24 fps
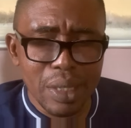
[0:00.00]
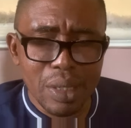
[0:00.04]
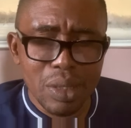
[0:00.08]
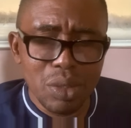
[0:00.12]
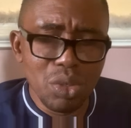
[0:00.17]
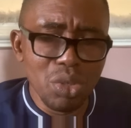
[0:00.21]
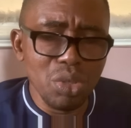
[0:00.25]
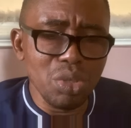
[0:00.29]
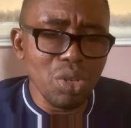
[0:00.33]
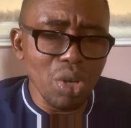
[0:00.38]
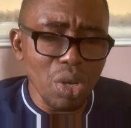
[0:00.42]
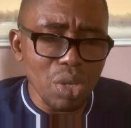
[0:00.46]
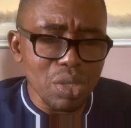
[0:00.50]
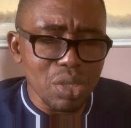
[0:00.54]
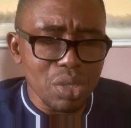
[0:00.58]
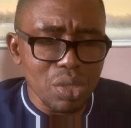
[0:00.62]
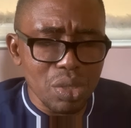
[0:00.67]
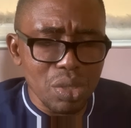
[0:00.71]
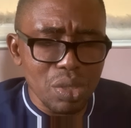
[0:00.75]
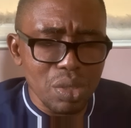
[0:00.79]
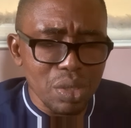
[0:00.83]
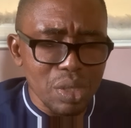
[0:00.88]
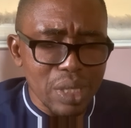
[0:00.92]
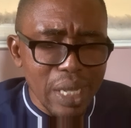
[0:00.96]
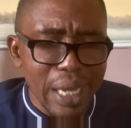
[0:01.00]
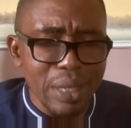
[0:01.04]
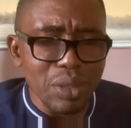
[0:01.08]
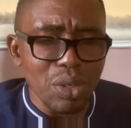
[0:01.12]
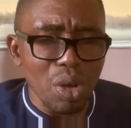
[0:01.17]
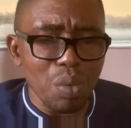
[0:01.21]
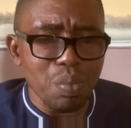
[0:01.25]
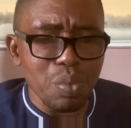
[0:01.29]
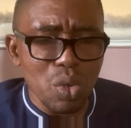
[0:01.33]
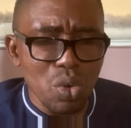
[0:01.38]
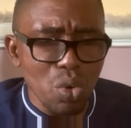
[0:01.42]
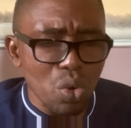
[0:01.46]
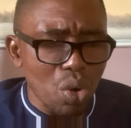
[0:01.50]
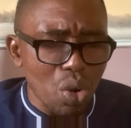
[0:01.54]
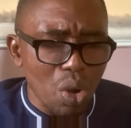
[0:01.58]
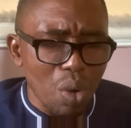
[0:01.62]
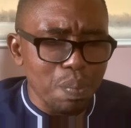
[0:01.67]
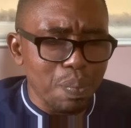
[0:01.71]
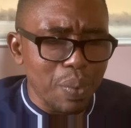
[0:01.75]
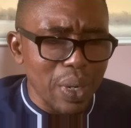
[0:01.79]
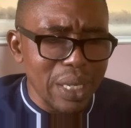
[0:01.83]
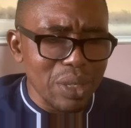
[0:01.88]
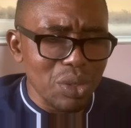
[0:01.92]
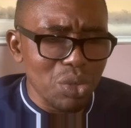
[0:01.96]
You just stand up, you
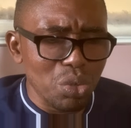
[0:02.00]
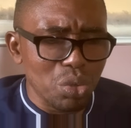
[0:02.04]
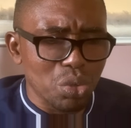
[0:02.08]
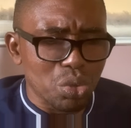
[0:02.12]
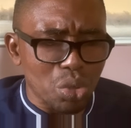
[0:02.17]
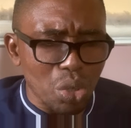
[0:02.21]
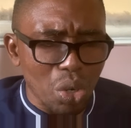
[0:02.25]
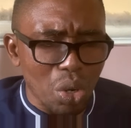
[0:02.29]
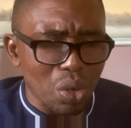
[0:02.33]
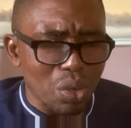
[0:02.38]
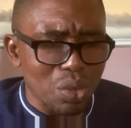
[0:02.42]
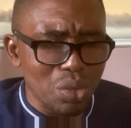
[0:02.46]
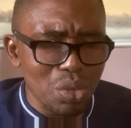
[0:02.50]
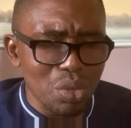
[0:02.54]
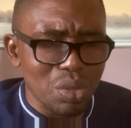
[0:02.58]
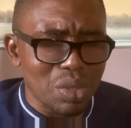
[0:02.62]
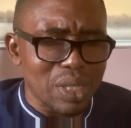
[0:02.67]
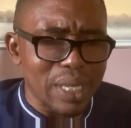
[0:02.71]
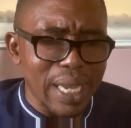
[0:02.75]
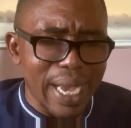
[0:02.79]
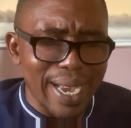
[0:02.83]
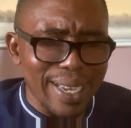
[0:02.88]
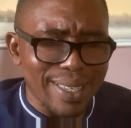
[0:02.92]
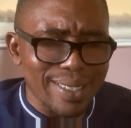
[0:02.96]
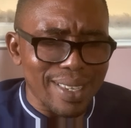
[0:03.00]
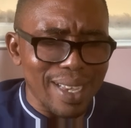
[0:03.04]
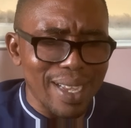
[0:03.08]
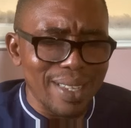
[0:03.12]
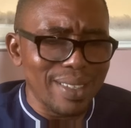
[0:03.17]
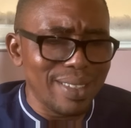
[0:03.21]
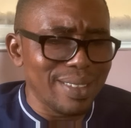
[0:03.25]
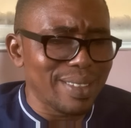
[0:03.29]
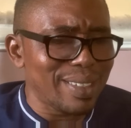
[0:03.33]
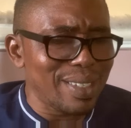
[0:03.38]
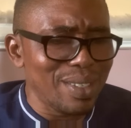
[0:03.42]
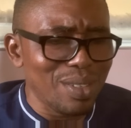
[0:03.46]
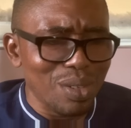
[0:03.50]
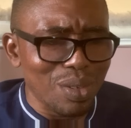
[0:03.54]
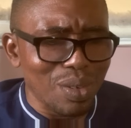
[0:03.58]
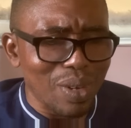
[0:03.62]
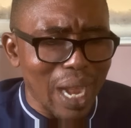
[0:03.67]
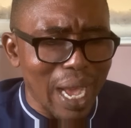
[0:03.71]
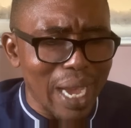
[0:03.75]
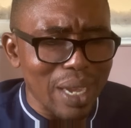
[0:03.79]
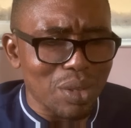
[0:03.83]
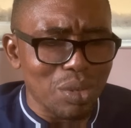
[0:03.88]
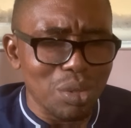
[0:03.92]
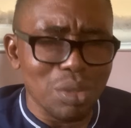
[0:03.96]
complain, you talk, you text. Anything you
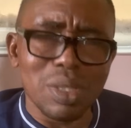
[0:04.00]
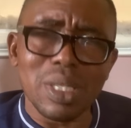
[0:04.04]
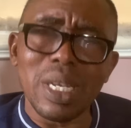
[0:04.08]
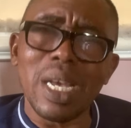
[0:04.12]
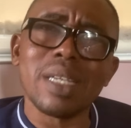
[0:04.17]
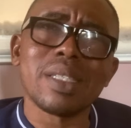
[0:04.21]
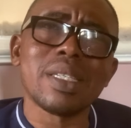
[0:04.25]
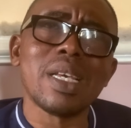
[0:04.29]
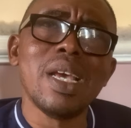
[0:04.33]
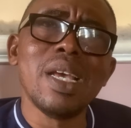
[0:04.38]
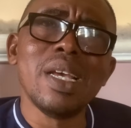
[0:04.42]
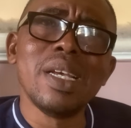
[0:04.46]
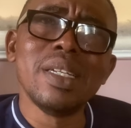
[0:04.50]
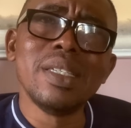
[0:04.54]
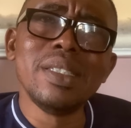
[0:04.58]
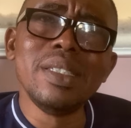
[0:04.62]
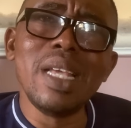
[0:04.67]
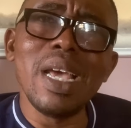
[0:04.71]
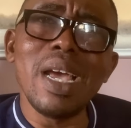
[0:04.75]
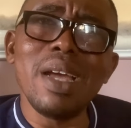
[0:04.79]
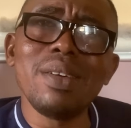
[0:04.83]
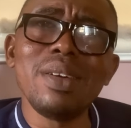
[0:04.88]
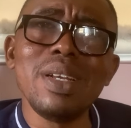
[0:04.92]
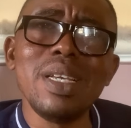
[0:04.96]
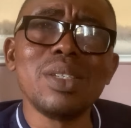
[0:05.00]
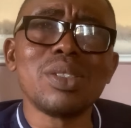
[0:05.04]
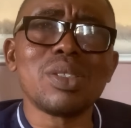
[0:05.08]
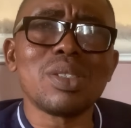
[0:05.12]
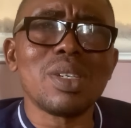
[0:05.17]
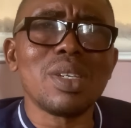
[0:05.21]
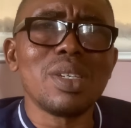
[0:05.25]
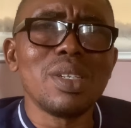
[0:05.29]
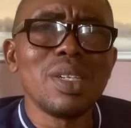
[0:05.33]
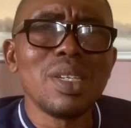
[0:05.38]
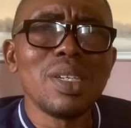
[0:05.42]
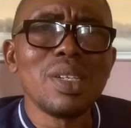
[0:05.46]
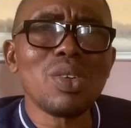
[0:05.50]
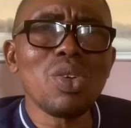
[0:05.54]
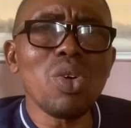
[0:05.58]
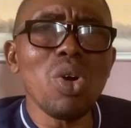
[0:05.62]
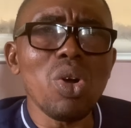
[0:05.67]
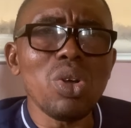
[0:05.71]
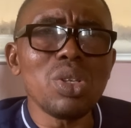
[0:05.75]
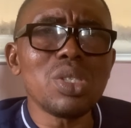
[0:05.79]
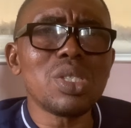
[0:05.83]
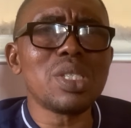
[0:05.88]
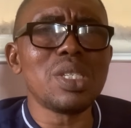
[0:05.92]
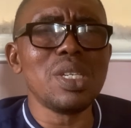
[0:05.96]
like, you text. There is
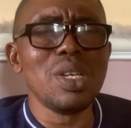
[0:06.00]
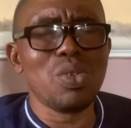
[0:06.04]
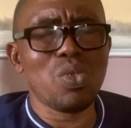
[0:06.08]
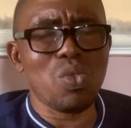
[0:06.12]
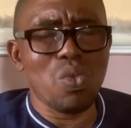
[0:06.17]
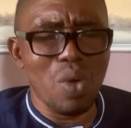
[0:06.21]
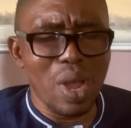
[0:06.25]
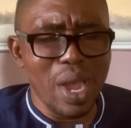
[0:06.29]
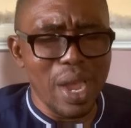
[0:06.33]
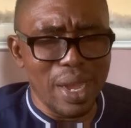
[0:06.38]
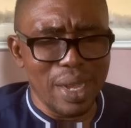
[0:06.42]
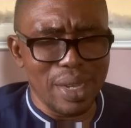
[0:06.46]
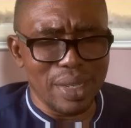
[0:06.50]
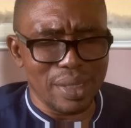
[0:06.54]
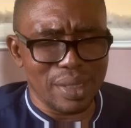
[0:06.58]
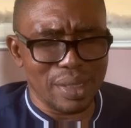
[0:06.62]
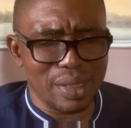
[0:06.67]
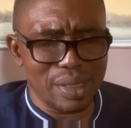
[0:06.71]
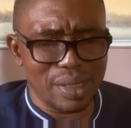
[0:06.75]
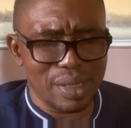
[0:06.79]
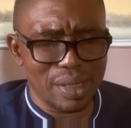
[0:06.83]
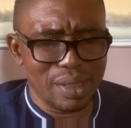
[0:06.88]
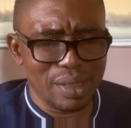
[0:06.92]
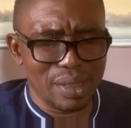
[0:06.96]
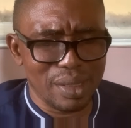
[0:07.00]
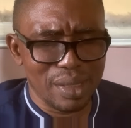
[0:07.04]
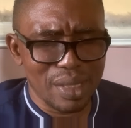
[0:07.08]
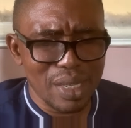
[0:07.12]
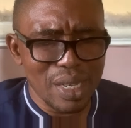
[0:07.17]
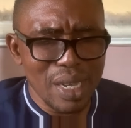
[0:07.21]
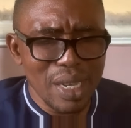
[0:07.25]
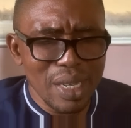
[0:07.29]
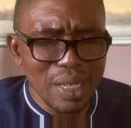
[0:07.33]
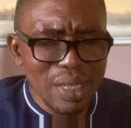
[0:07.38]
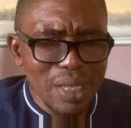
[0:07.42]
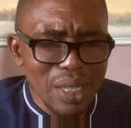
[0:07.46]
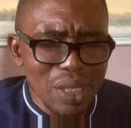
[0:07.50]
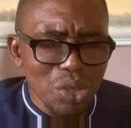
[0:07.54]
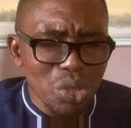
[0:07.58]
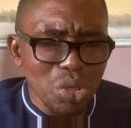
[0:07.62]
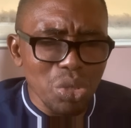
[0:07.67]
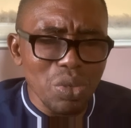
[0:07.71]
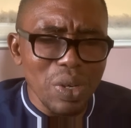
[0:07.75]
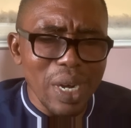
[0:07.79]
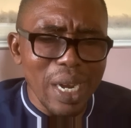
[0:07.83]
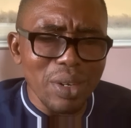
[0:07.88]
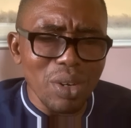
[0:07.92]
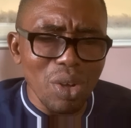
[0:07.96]
consequence. The
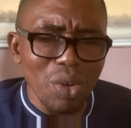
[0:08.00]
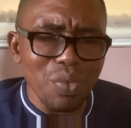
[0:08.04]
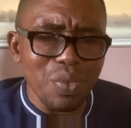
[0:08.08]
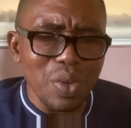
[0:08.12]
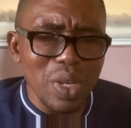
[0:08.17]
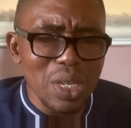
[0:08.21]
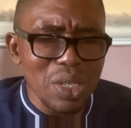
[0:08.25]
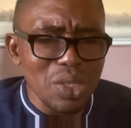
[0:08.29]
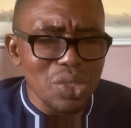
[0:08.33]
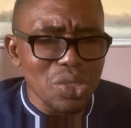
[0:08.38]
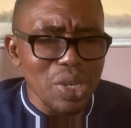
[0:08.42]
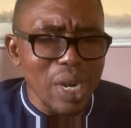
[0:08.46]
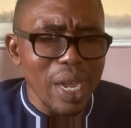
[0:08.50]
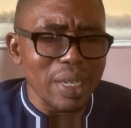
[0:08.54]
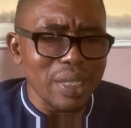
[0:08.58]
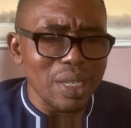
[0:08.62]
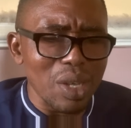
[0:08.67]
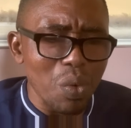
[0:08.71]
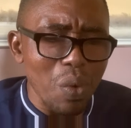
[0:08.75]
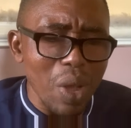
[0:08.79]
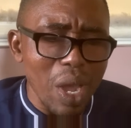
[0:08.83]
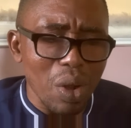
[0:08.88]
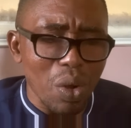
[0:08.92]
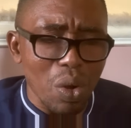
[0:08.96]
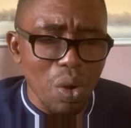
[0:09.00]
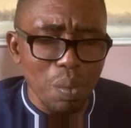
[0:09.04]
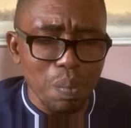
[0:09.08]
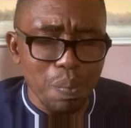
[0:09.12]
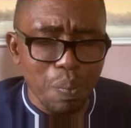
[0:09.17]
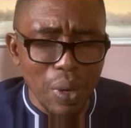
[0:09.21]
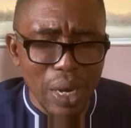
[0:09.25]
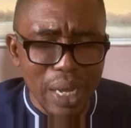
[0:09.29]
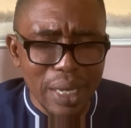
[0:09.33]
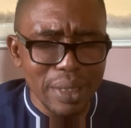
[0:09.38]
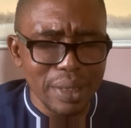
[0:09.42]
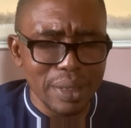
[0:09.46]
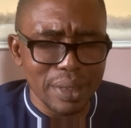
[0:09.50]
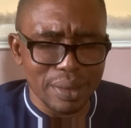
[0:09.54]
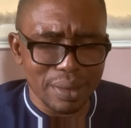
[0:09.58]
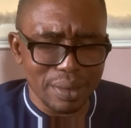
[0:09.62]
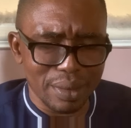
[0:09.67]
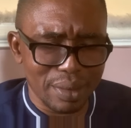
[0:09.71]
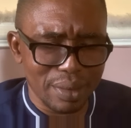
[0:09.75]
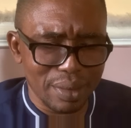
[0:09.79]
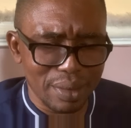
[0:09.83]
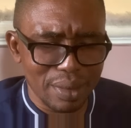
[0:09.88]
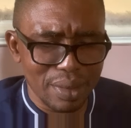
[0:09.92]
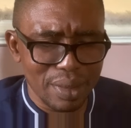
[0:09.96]
children of Israel, they were complaining.
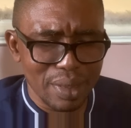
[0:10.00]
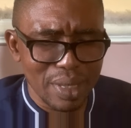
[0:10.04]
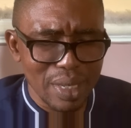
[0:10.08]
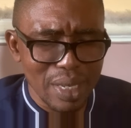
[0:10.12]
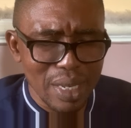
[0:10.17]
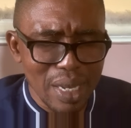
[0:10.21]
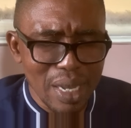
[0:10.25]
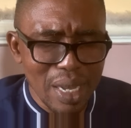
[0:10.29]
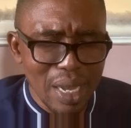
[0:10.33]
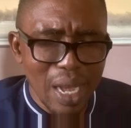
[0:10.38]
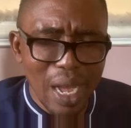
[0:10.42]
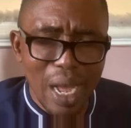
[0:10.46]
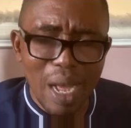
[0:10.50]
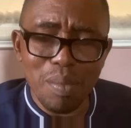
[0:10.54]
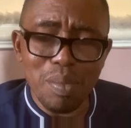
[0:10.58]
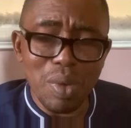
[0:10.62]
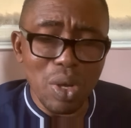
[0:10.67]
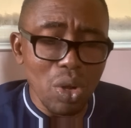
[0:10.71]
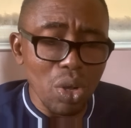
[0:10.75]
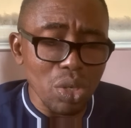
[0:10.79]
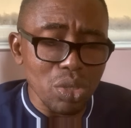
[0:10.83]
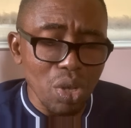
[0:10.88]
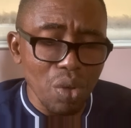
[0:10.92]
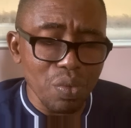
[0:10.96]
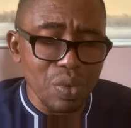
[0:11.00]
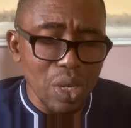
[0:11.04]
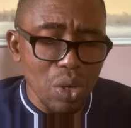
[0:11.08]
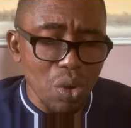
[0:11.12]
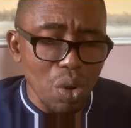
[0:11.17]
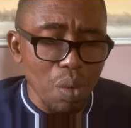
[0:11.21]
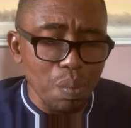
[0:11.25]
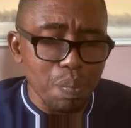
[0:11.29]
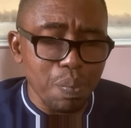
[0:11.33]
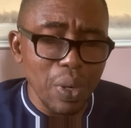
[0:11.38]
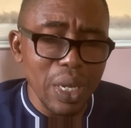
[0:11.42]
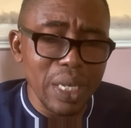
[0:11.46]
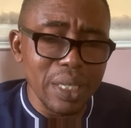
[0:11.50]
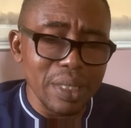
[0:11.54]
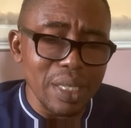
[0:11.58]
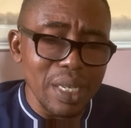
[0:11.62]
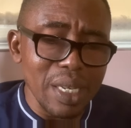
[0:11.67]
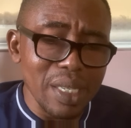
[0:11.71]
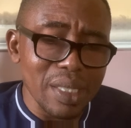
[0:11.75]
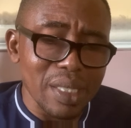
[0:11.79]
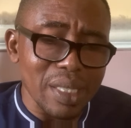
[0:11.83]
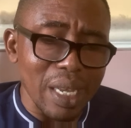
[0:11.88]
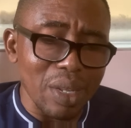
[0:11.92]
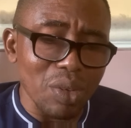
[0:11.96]
And because of the complaint,
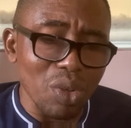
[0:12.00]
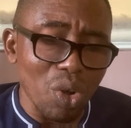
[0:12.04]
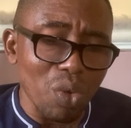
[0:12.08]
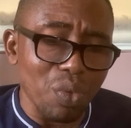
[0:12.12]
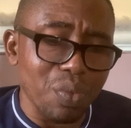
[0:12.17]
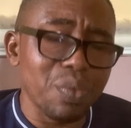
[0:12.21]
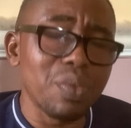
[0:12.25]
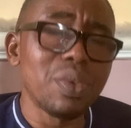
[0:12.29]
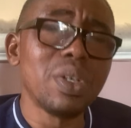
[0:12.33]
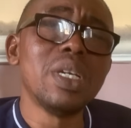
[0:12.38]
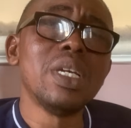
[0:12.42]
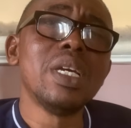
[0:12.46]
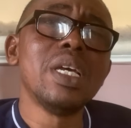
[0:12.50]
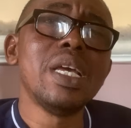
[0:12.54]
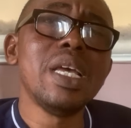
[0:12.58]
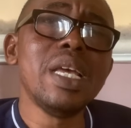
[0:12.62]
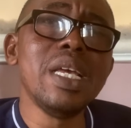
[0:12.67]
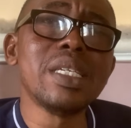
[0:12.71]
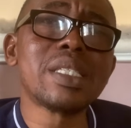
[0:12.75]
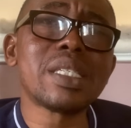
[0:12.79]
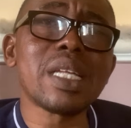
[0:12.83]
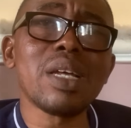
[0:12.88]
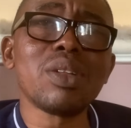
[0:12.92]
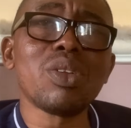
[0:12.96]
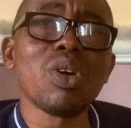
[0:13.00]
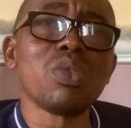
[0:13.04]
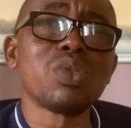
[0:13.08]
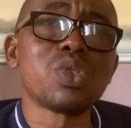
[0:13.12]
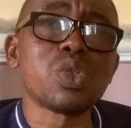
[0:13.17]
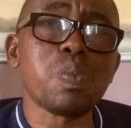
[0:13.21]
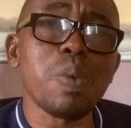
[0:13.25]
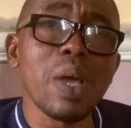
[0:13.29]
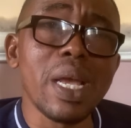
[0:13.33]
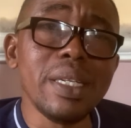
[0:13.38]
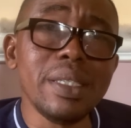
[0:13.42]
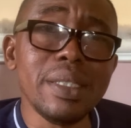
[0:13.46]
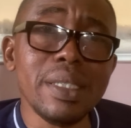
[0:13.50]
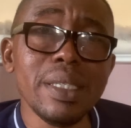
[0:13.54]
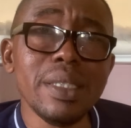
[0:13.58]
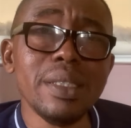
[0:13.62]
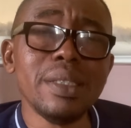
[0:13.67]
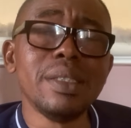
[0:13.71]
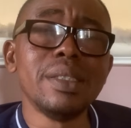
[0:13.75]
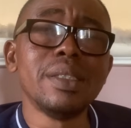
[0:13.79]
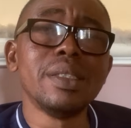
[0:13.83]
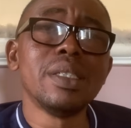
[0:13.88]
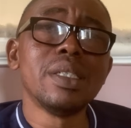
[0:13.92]
instead of spending